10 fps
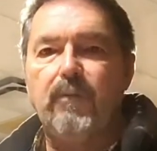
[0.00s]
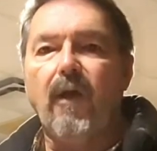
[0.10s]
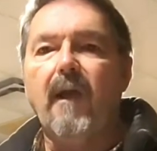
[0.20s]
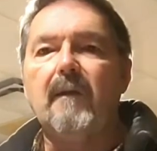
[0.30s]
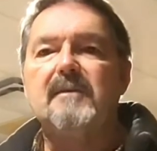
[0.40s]

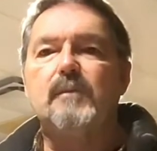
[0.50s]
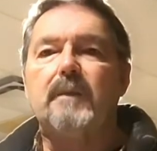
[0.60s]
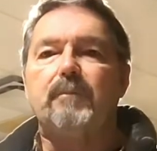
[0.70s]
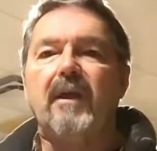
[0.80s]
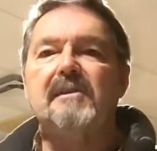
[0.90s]
Prayer is
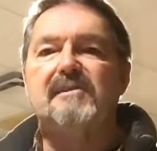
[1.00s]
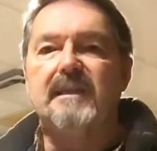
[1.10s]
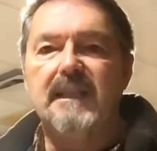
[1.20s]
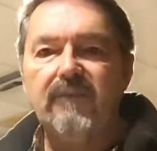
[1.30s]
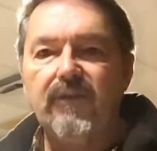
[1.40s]
what brings
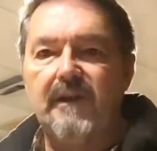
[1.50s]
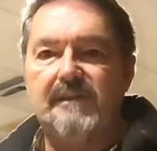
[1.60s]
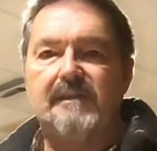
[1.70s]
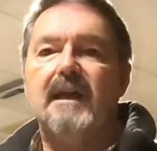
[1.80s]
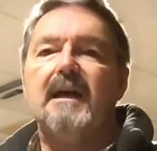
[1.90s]

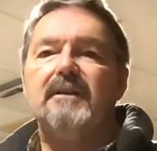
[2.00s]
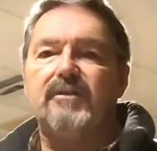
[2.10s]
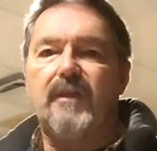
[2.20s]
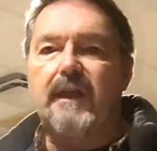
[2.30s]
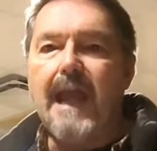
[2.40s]
deliverance
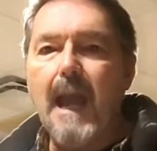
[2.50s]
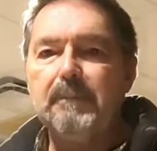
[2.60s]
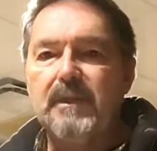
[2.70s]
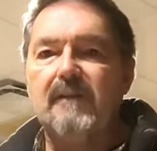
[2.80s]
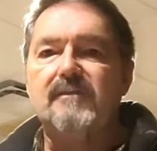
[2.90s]
to the
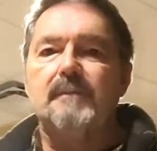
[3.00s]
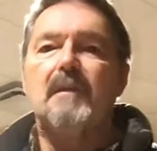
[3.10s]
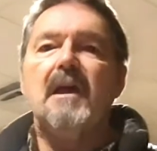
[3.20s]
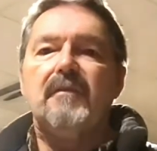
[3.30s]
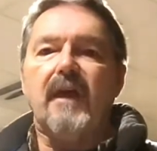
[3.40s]
captives
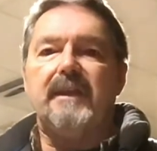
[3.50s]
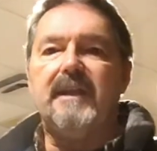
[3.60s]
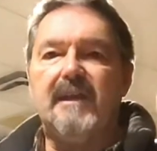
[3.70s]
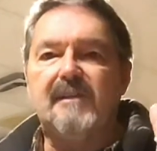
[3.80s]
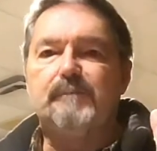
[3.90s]
that
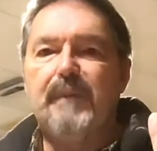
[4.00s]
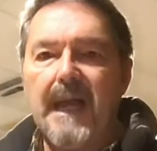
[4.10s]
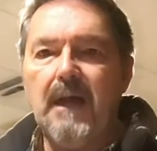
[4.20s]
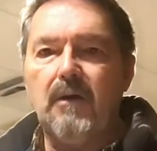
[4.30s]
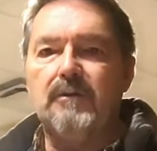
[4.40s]
he has
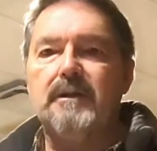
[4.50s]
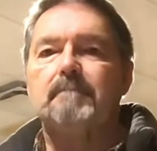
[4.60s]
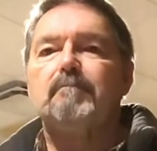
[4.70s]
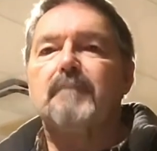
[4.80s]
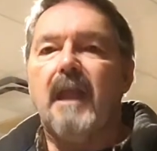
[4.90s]
bound
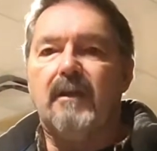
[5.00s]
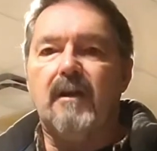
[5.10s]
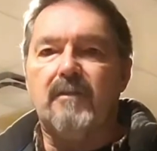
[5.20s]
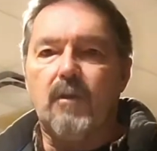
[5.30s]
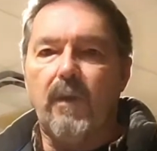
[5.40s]
and
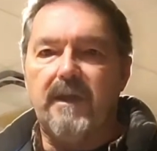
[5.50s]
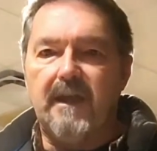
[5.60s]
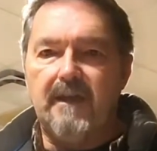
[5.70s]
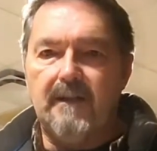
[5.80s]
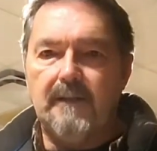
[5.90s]
on their way to
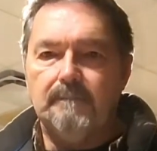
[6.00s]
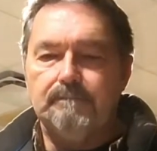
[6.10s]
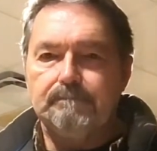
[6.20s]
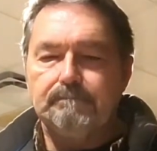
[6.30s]
hell.